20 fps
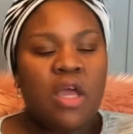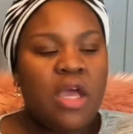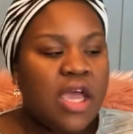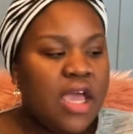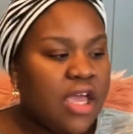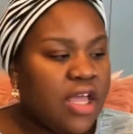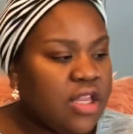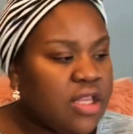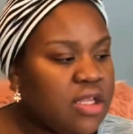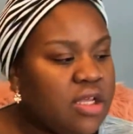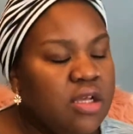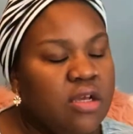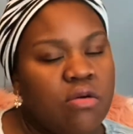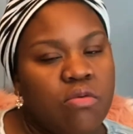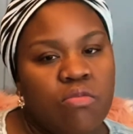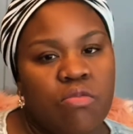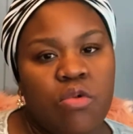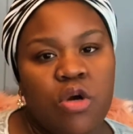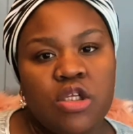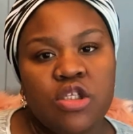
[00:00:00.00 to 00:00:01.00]
And
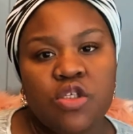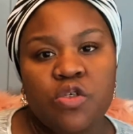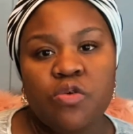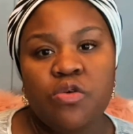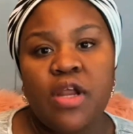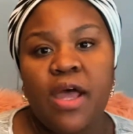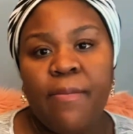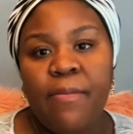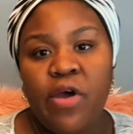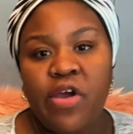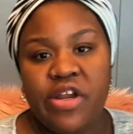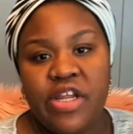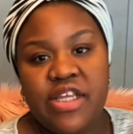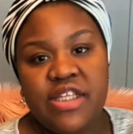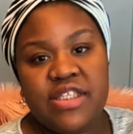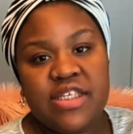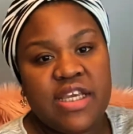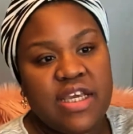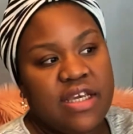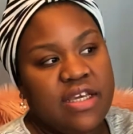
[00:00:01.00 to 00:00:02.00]
what's good about
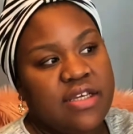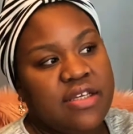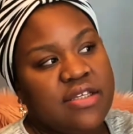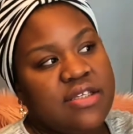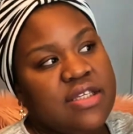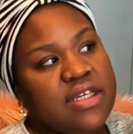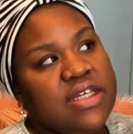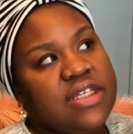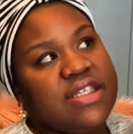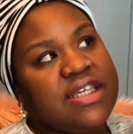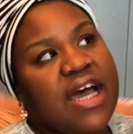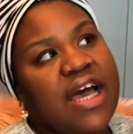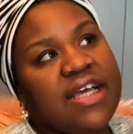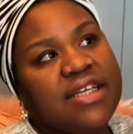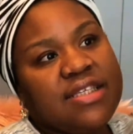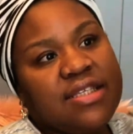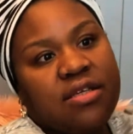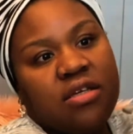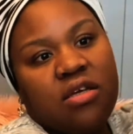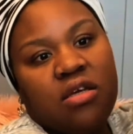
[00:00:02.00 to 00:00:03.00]
it is it
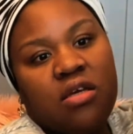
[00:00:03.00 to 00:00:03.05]
has